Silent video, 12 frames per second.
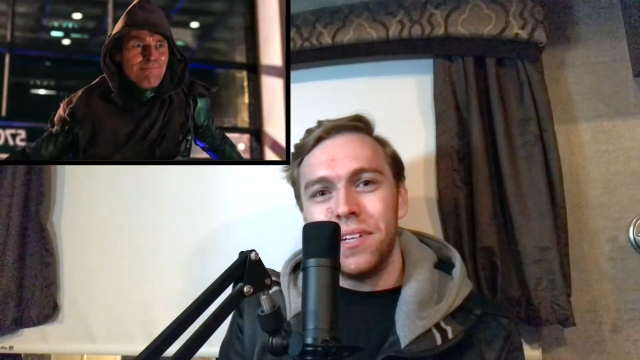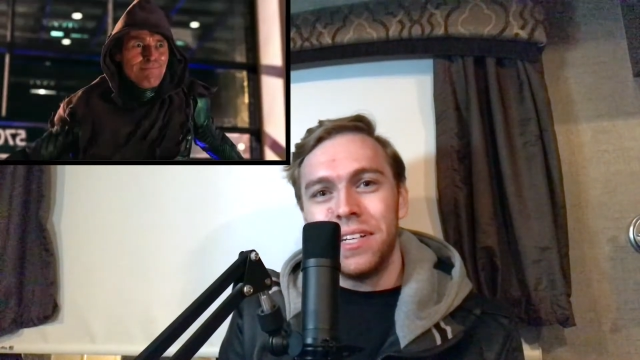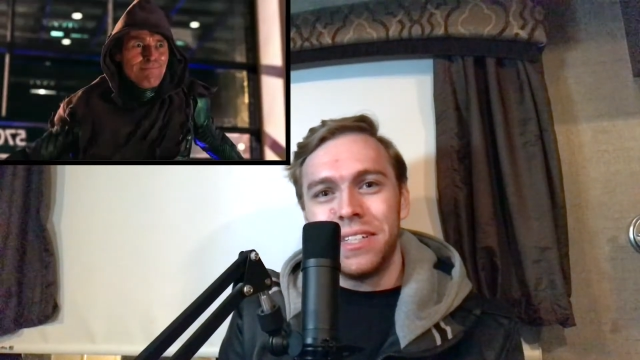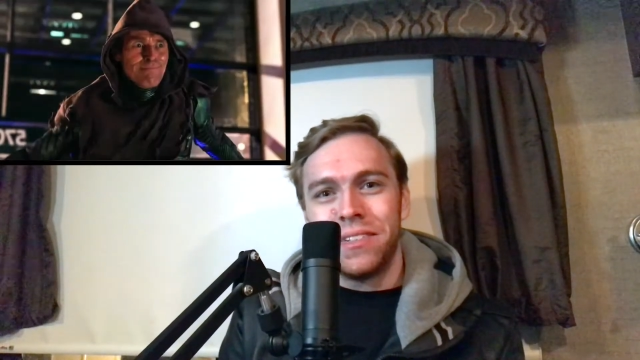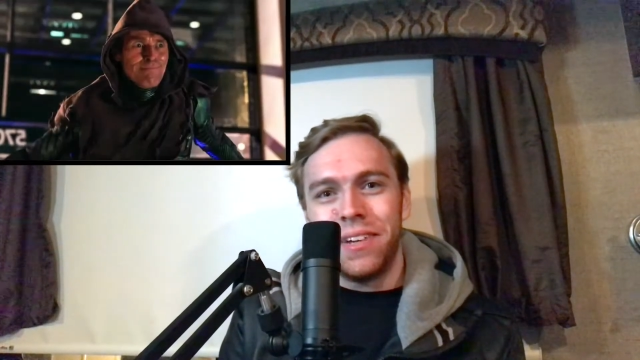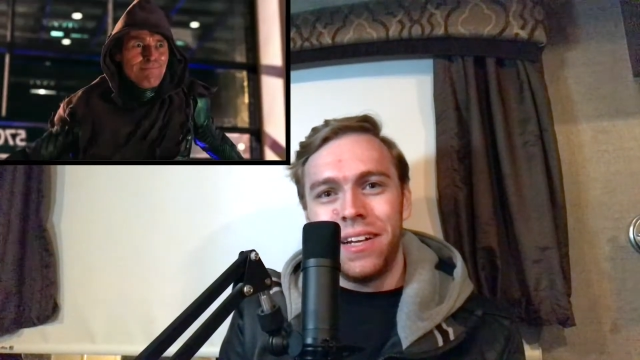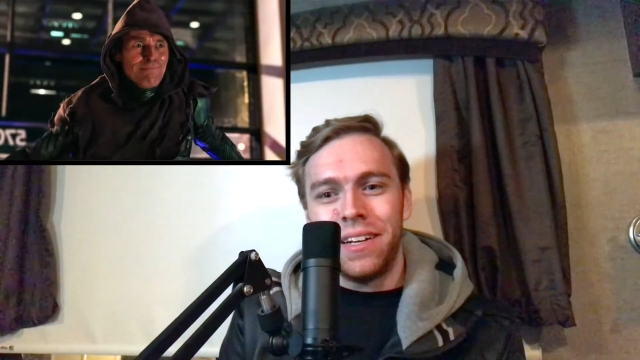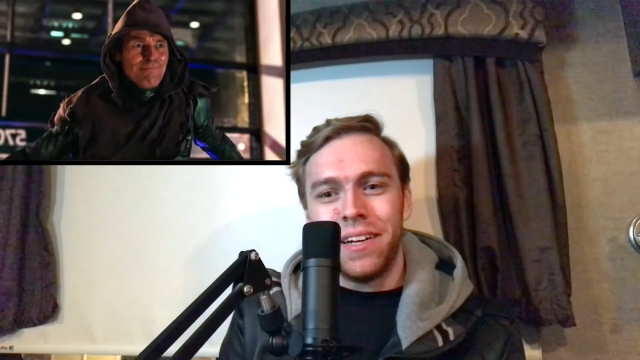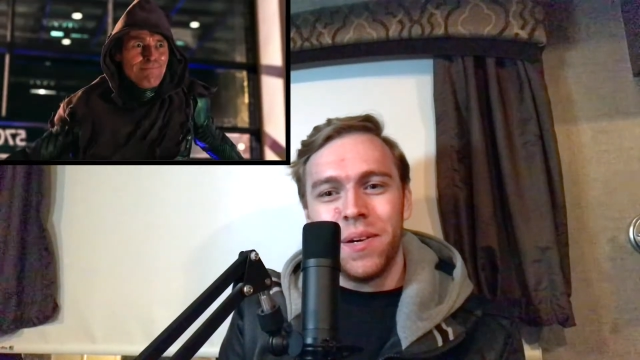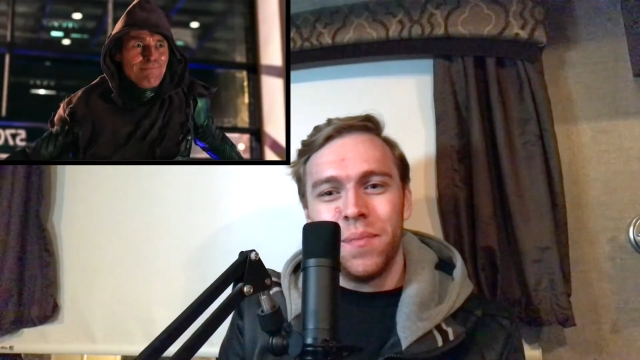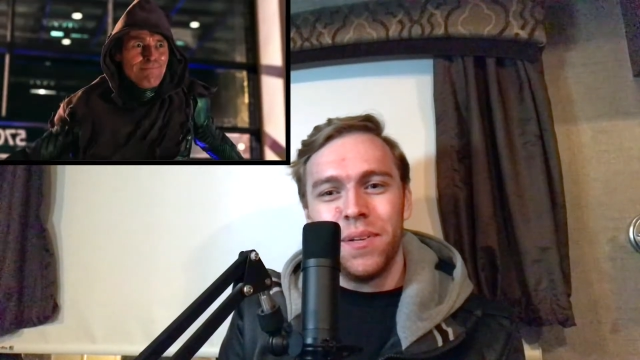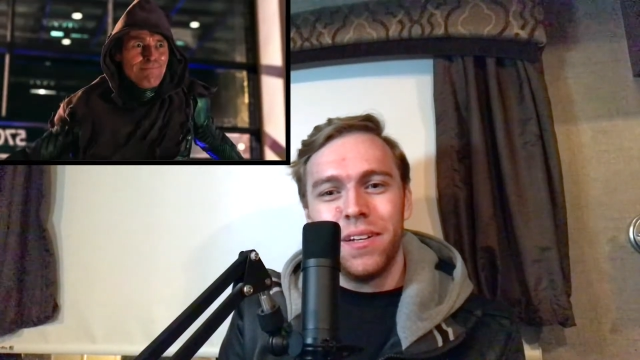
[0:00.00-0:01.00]
Green
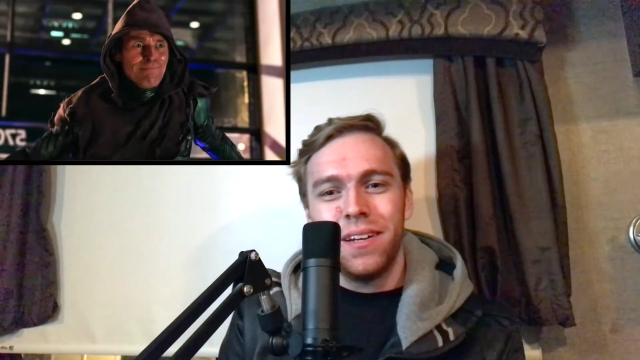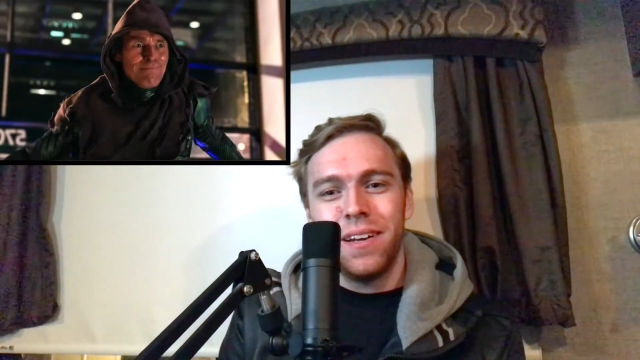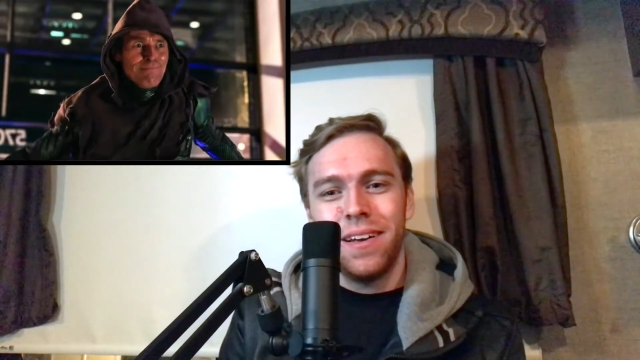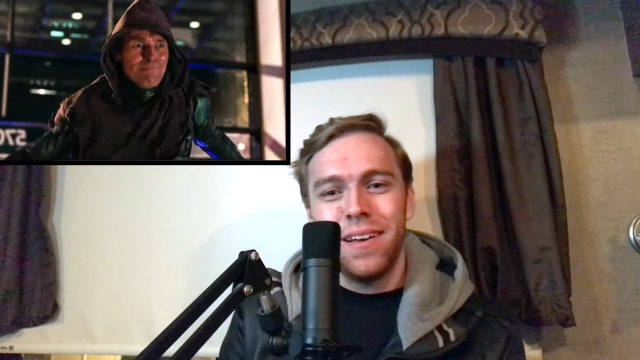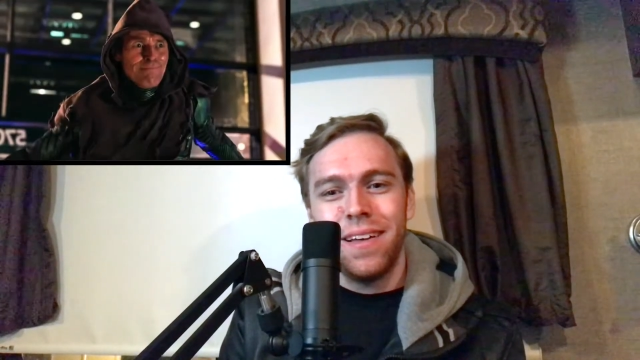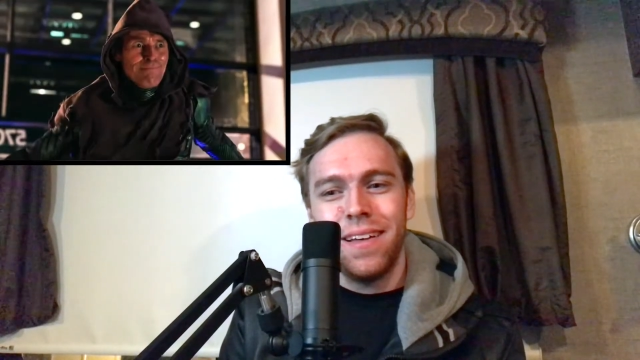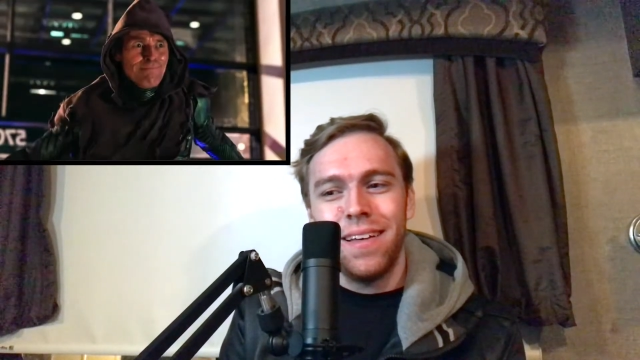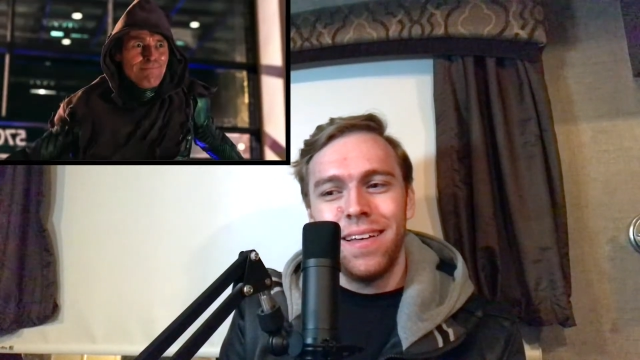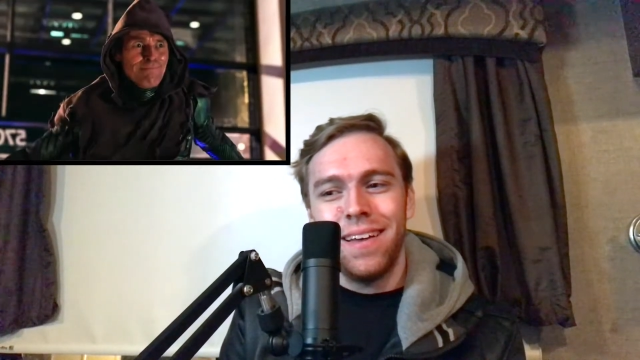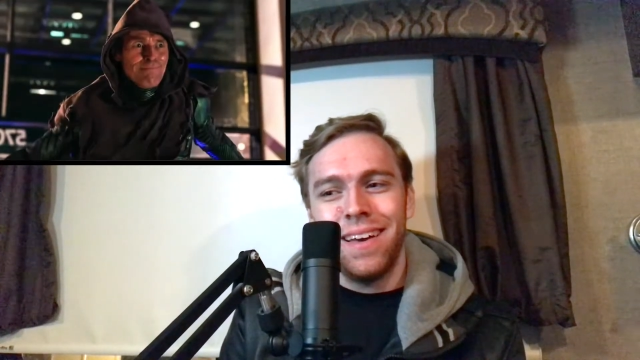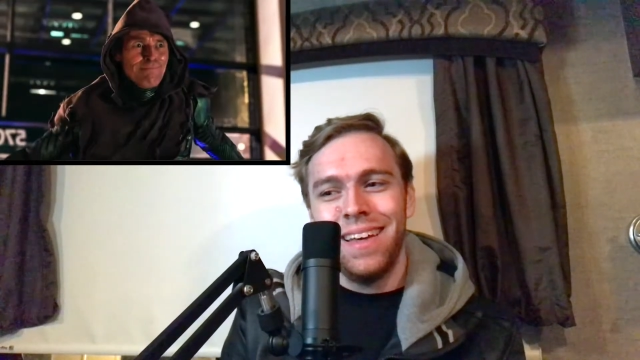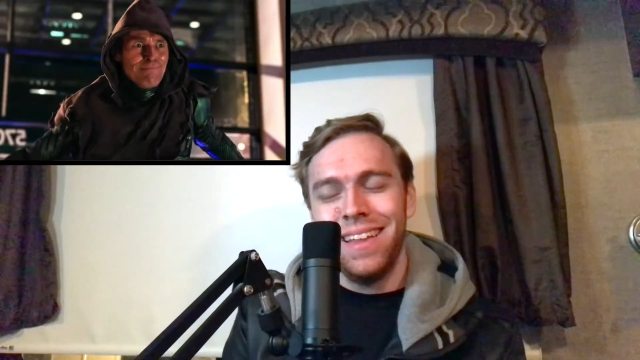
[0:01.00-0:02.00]
Goblin?
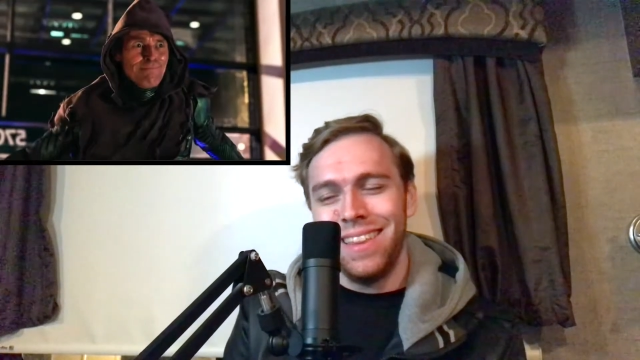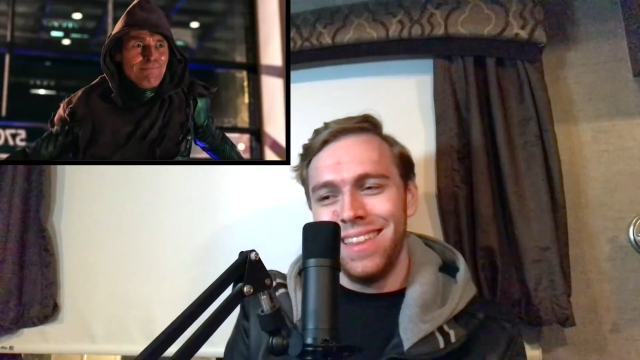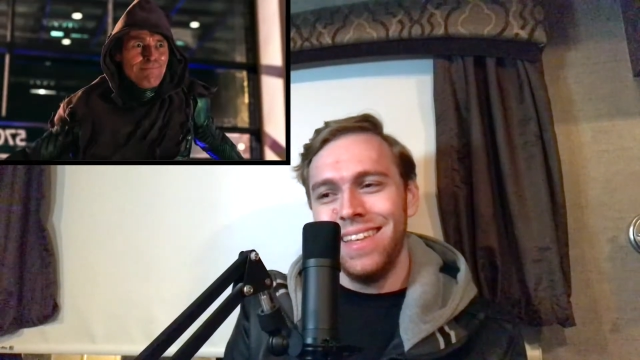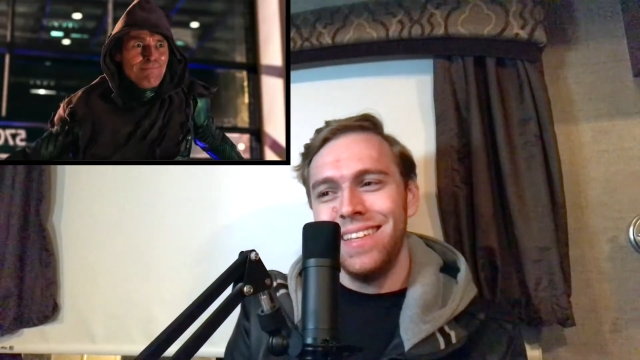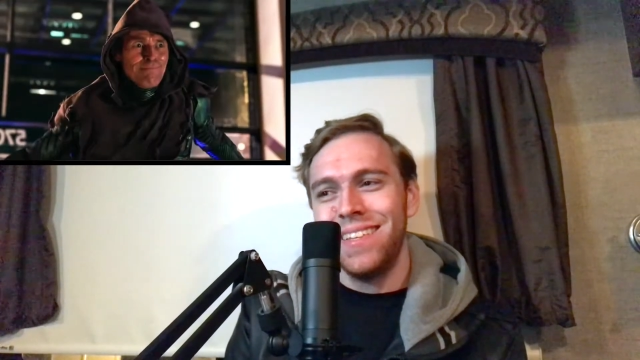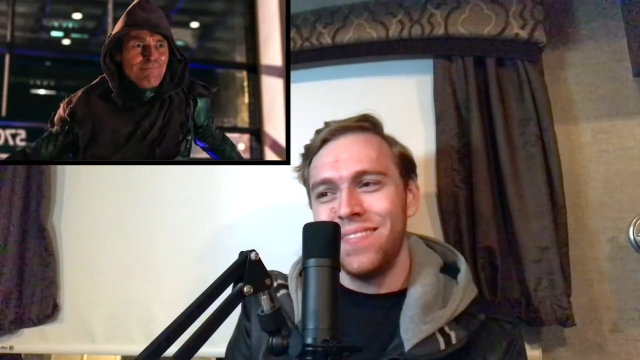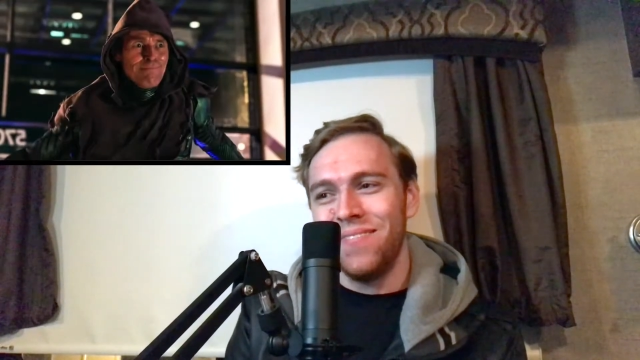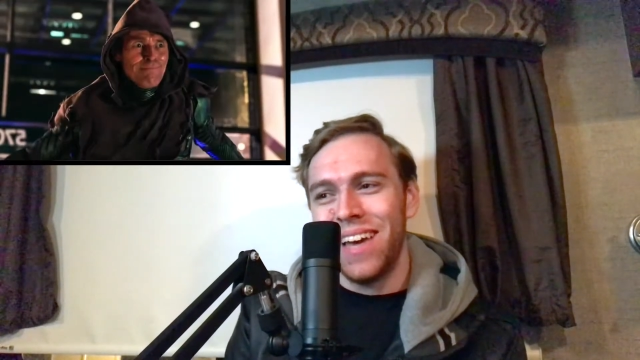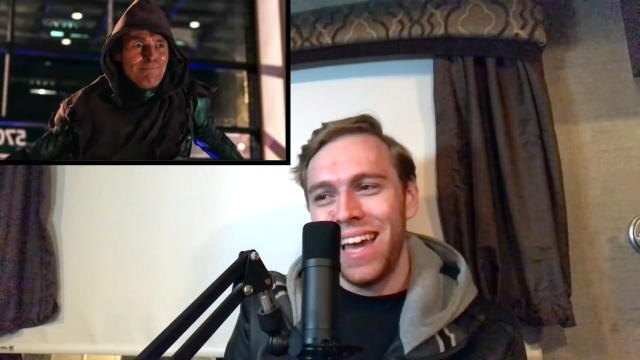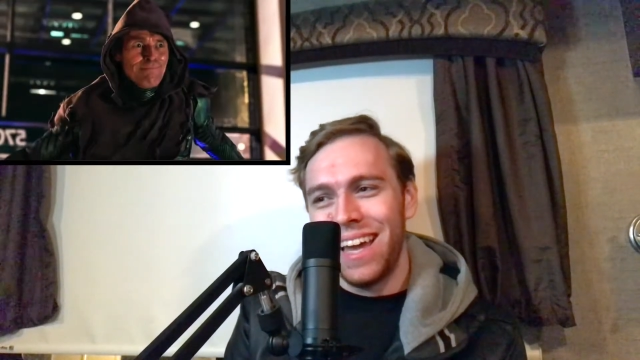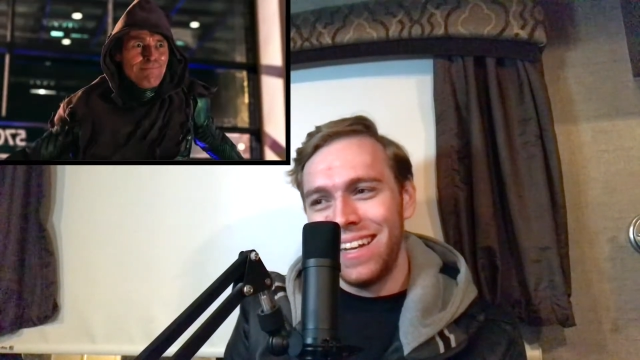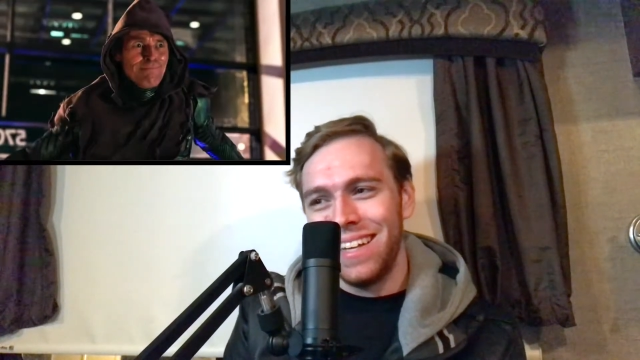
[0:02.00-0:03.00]
This man